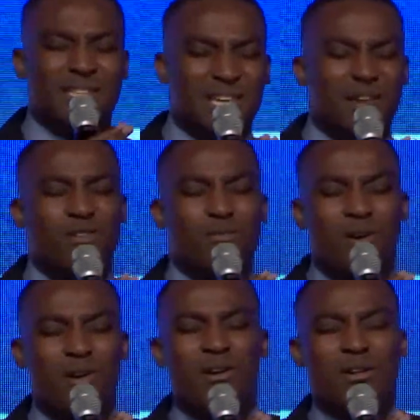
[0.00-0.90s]
heavy on my
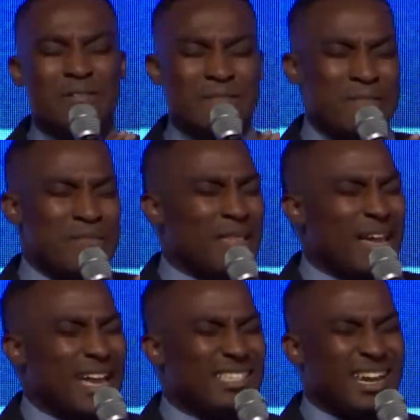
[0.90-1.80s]
heart,
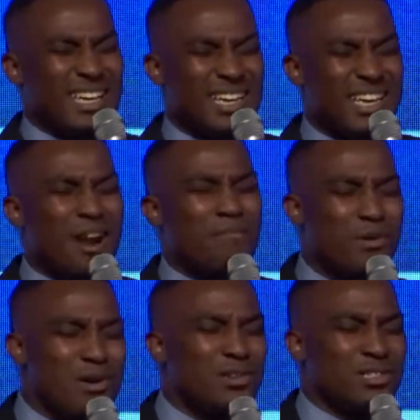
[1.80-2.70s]
is that as a young
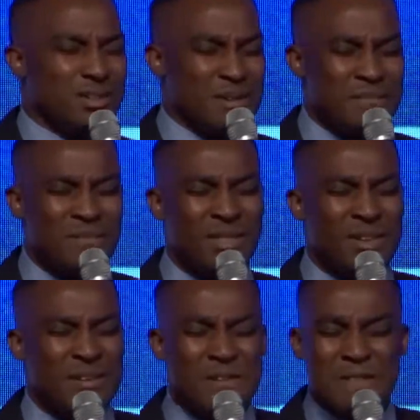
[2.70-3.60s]
person,
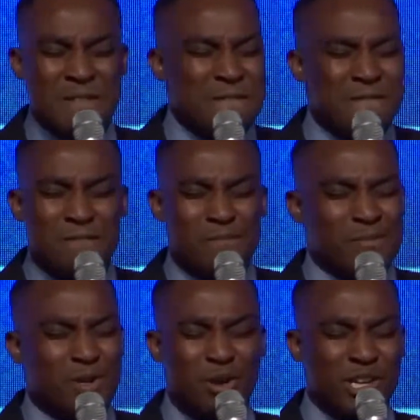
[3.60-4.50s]

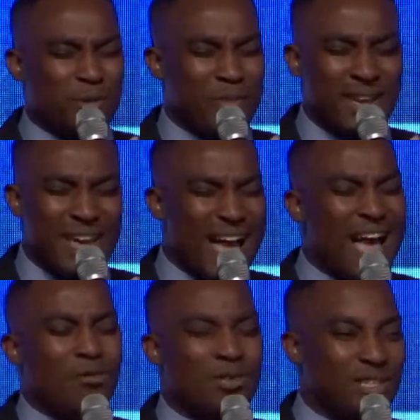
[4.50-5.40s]
you're going to spend
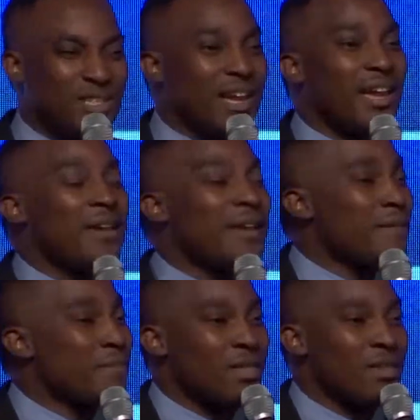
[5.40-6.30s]
hours a day
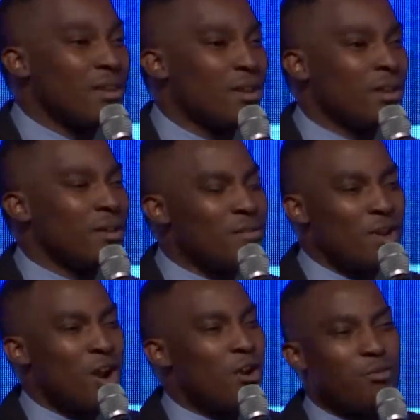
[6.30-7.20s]

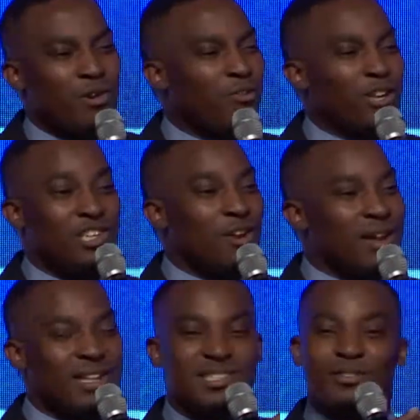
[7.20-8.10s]
refreshing your
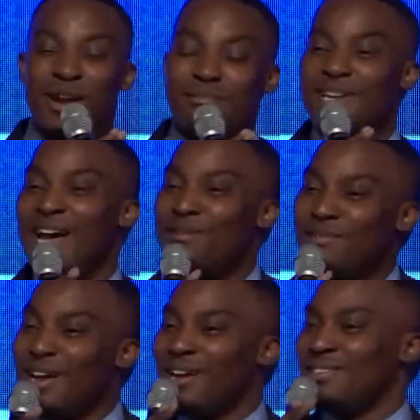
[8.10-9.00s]
Instagram
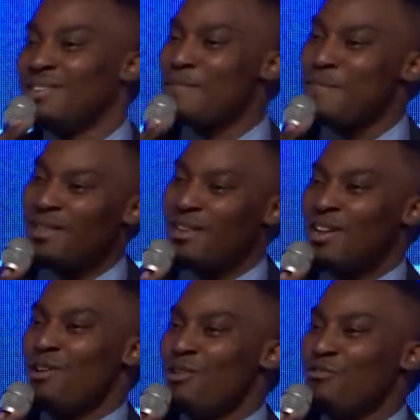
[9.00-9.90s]
timelines and
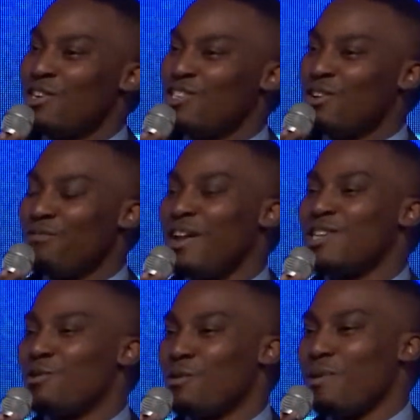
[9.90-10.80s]
refreshing your
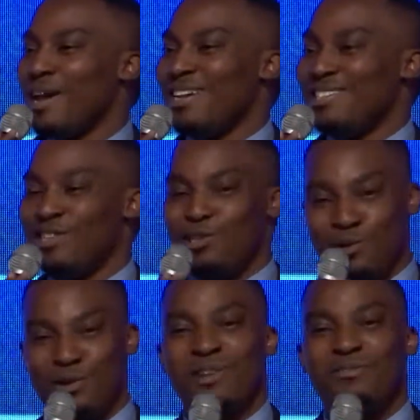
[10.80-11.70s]
Facebook page and
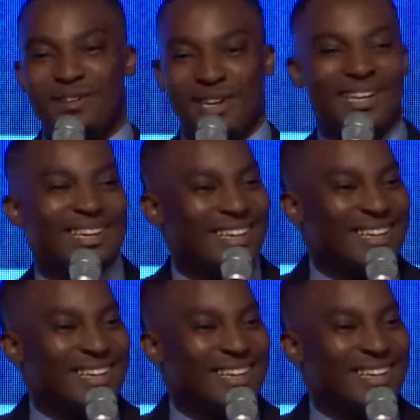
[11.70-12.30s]
Twitter feed